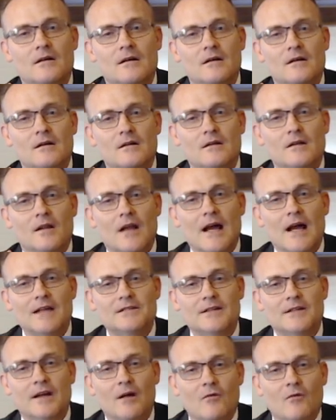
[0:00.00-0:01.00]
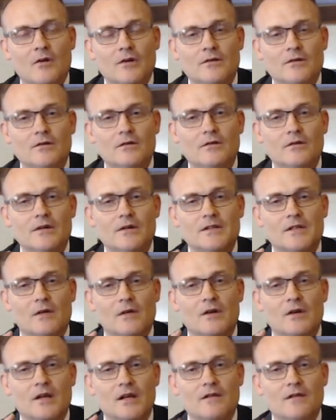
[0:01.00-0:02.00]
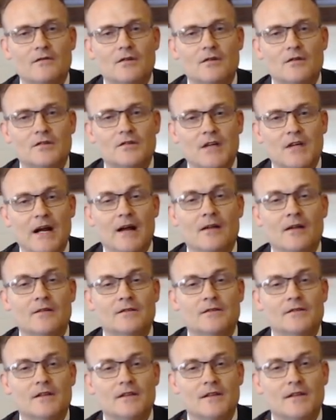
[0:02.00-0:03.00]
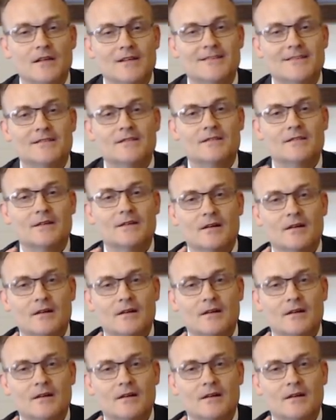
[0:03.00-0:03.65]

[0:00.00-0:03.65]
the last thing I want to do is I want to give you the challenge that this